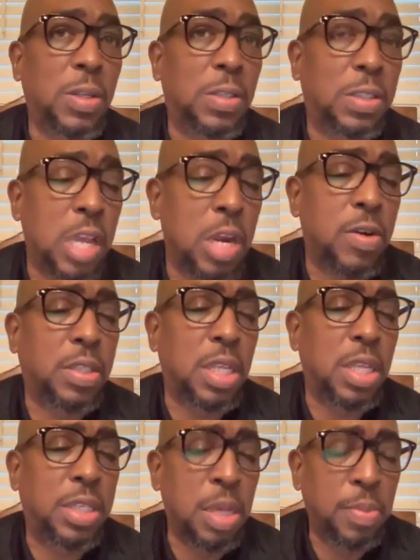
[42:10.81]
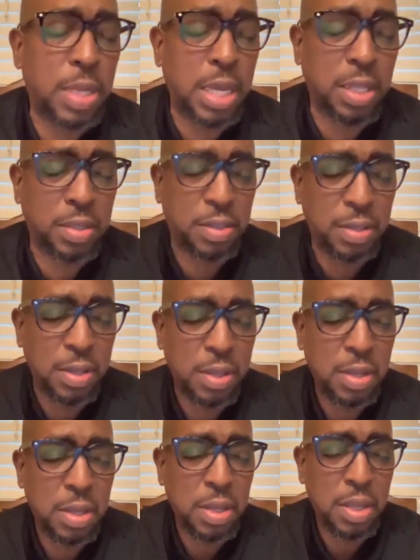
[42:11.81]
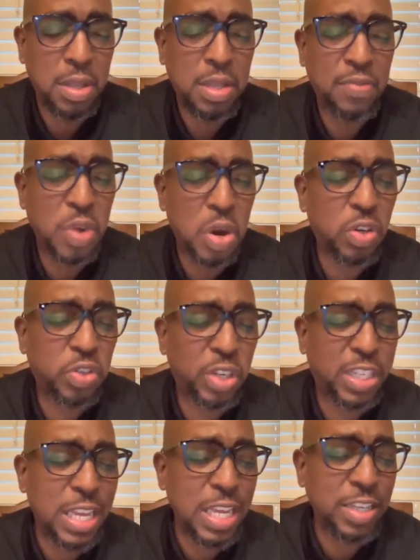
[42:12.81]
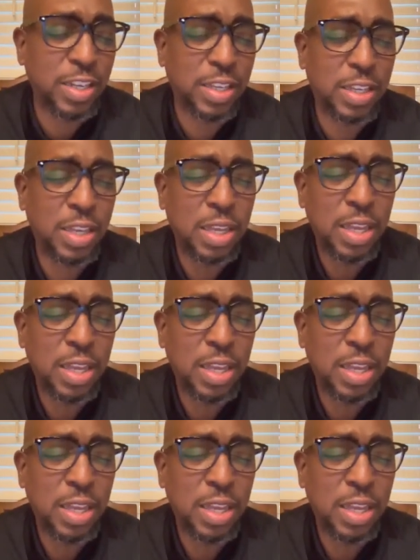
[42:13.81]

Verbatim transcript: and scare us and intimidate us. He's very strategic.